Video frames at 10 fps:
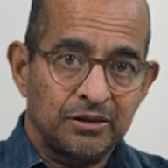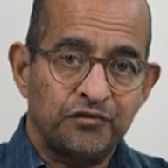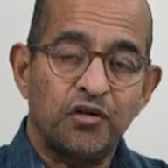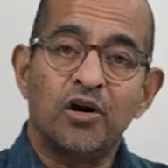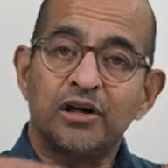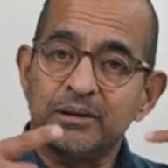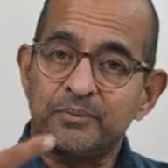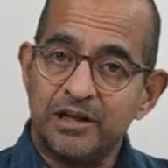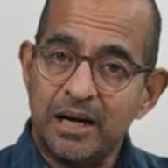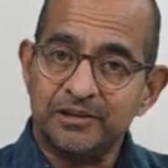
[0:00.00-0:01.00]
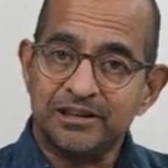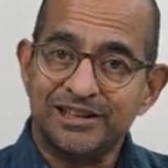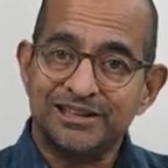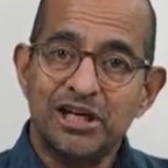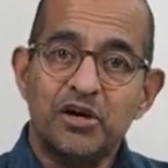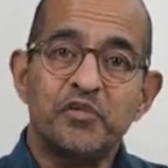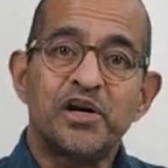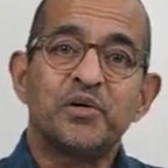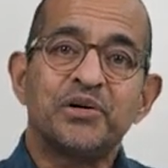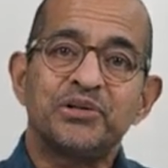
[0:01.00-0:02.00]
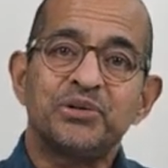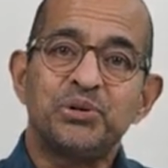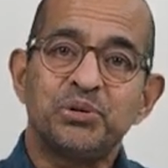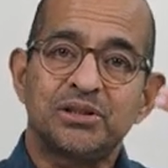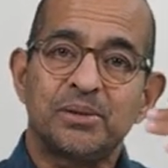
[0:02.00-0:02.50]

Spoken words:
for the parameters, we are going to use